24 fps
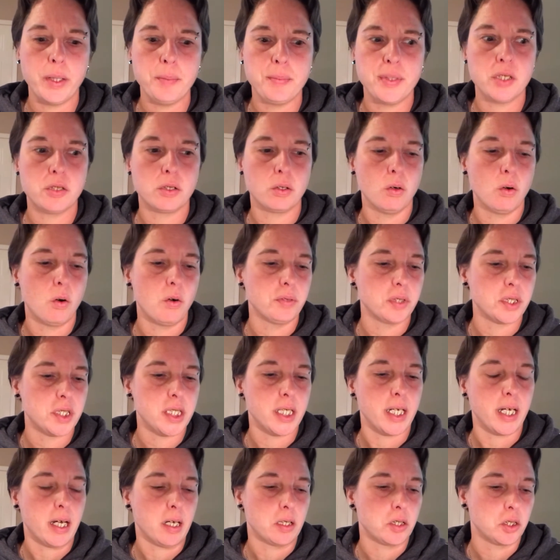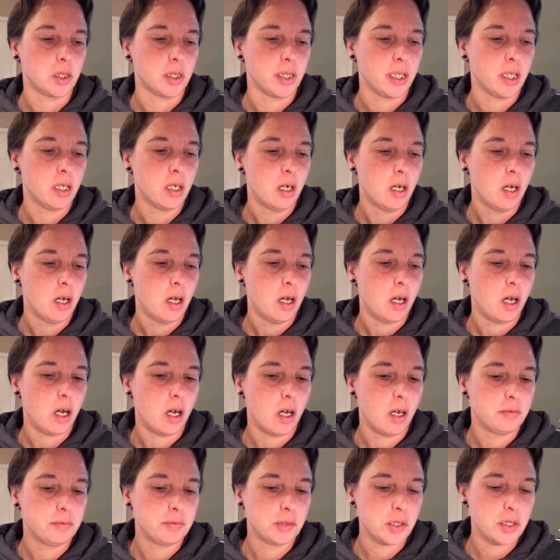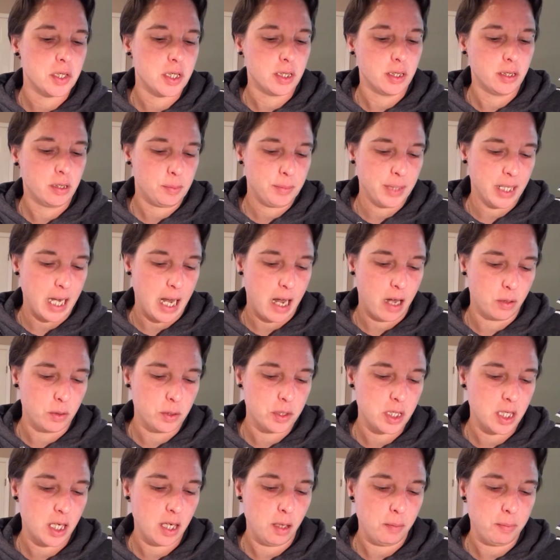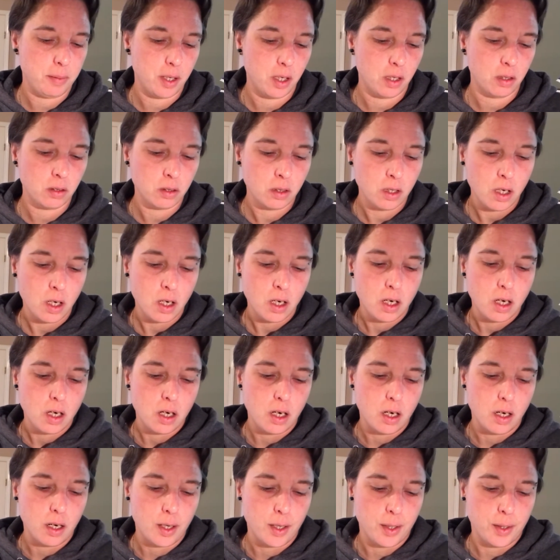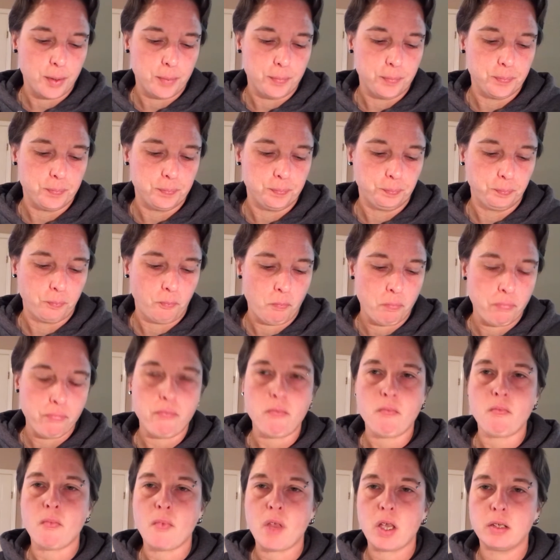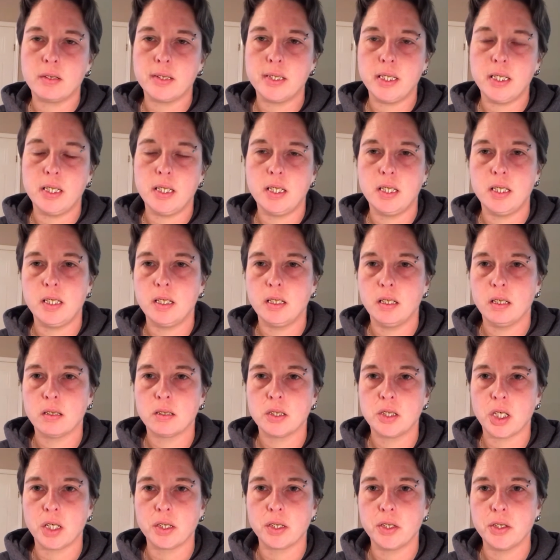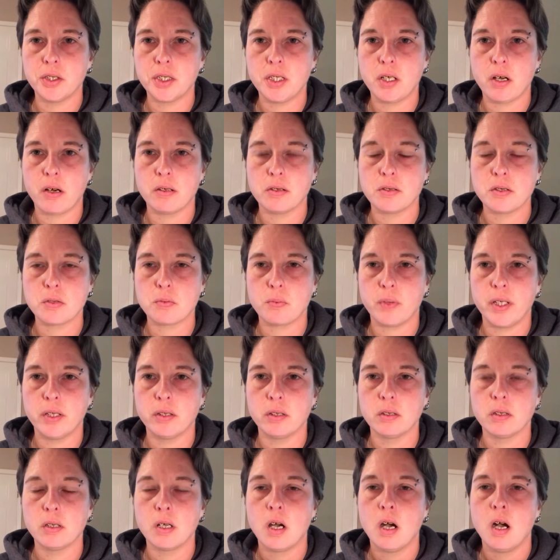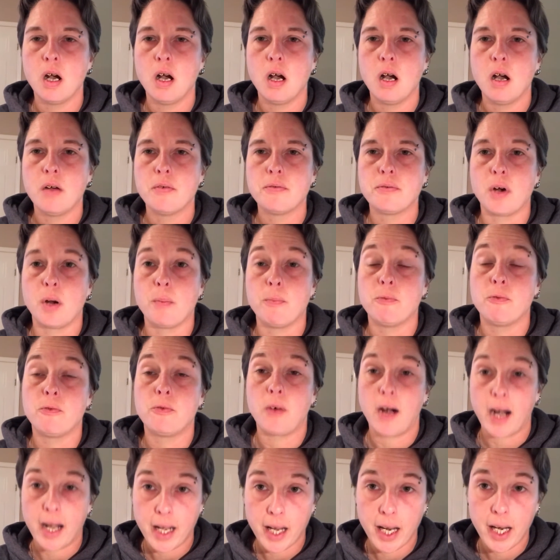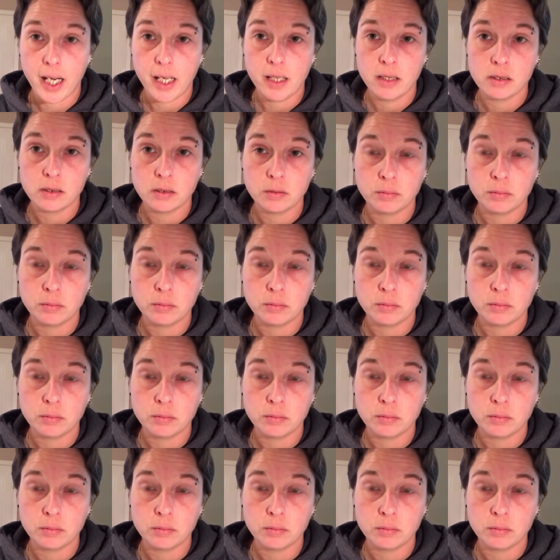a bit to go over today, actually. First, a little bit of housekeeping. The Darn Good Yarns winner from Friday